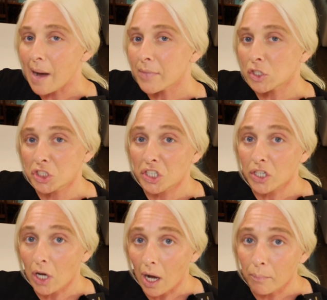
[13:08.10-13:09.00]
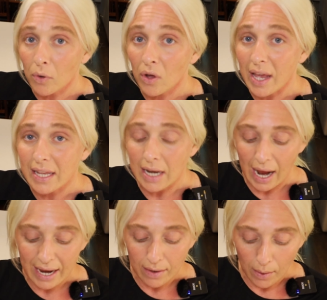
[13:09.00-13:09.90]
I'm gonna share a couple, and
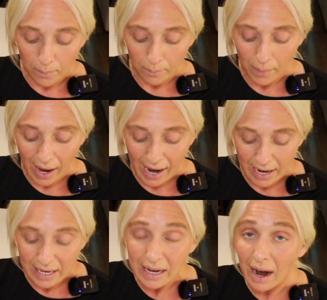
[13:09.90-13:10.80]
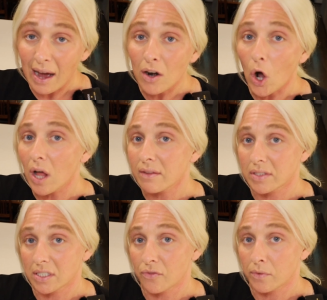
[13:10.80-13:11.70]
I got all of
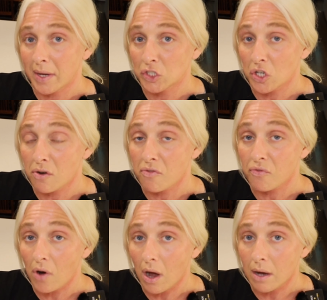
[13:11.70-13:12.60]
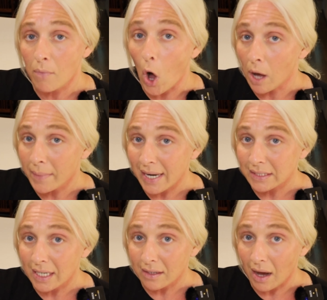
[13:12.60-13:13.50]
this information from
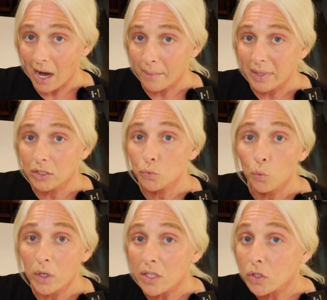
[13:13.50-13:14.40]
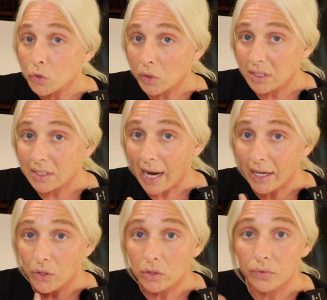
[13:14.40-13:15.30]
almanac.com. It is one of the sources
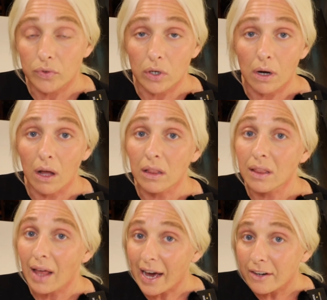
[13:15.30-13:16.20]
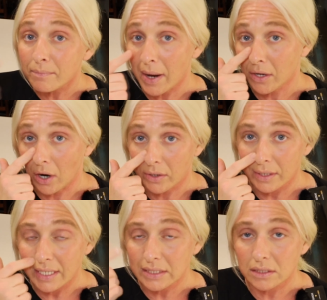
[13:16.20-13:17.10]
I use for a lot of my
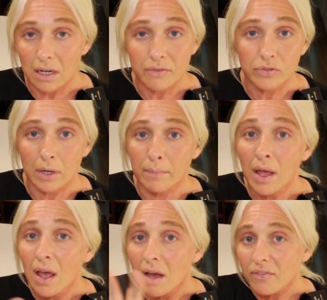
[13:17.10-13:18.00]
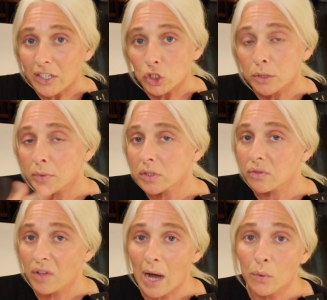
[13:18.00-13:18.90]
gardening stuff, from
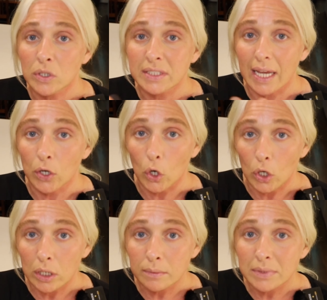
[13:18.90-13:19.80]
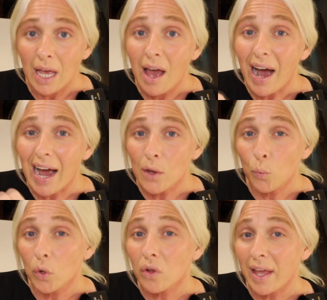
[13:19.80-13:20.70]
vegetables, flowers, and herbs. I
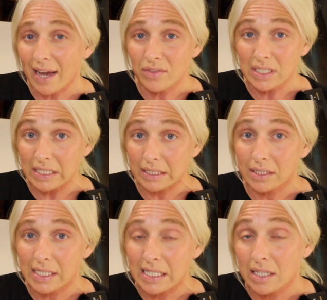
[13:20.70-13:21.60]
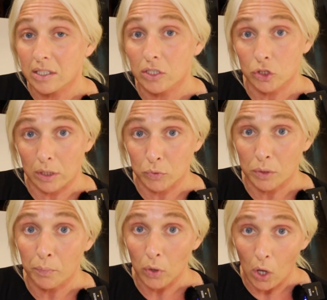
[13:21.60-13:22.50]
will have this listed in the
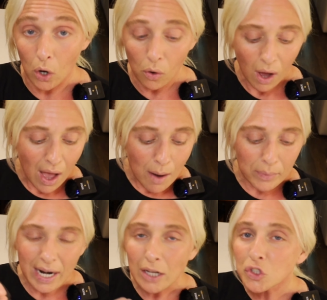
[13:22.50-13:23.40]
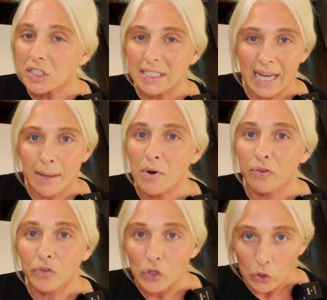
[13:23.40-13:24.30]
description below, but I'll just name
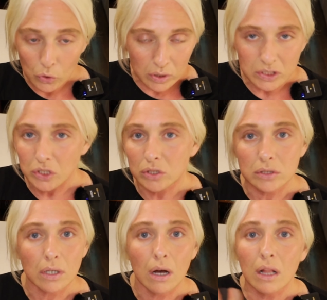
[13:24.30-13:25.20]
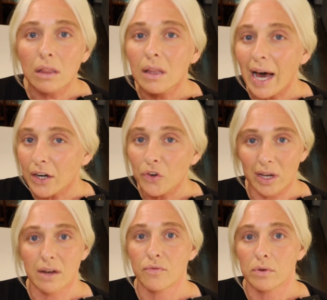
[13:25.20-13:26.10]
a few because there's a lot of
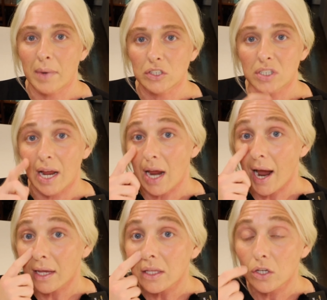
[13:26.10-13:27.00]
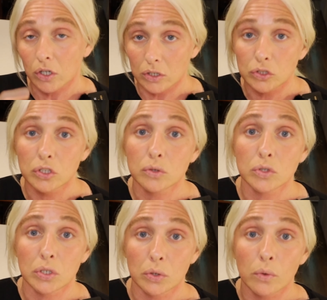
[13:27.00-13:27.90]
great information. I highly encourage you
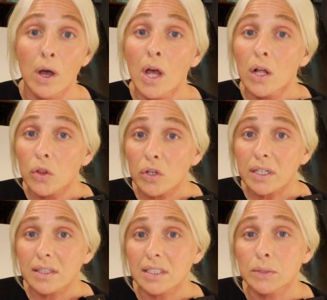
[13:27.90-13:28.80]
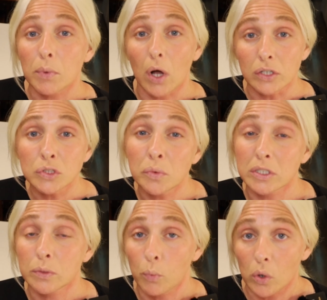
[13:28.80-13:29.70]
to look at this, but also
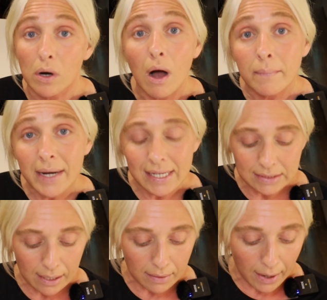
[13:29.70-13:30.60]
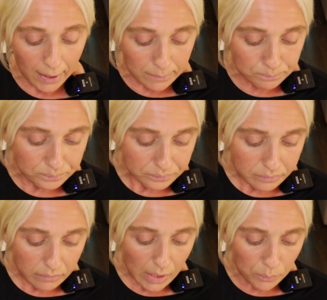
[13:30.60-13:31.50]
explore almanac.com.
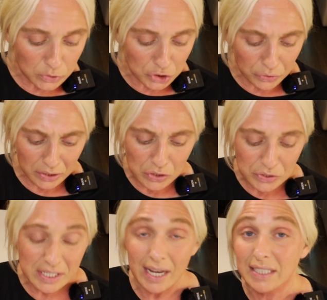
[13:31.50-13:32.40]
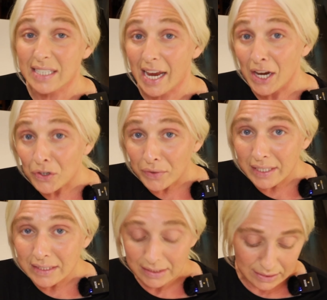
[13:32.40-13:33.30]
But you could use it as a hair
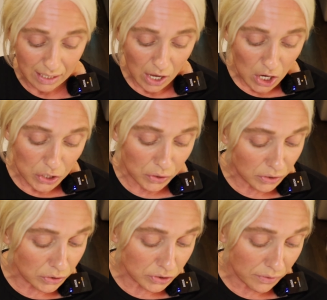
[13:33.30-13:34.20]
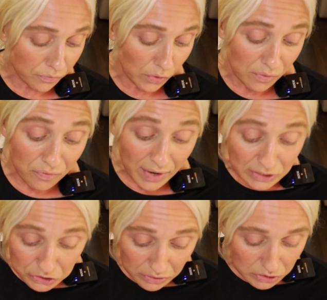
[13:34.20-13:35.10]
rinse, you could use it for
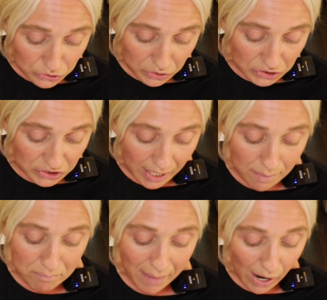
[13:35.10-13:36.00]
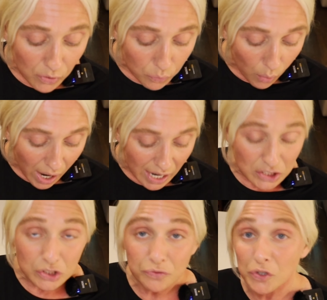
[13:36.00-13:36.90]
facial astringent,
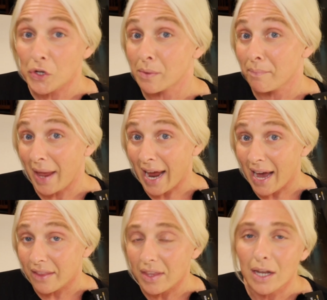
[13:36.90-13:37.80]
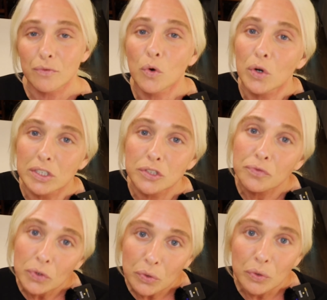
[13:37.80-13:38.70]
mouthwash, for your bath, and of course
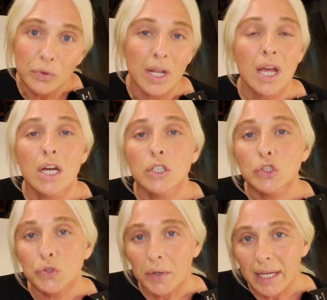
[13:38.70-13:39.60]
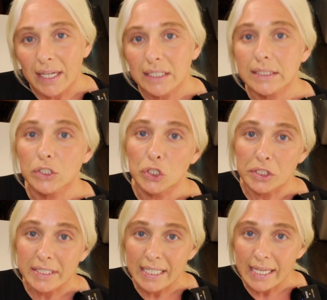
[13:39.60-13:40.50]
food, drinks,
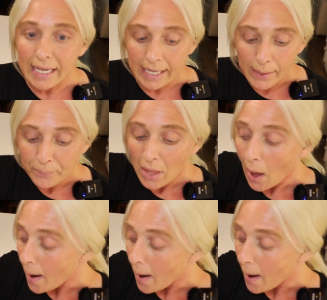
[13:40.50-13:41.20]
your tea.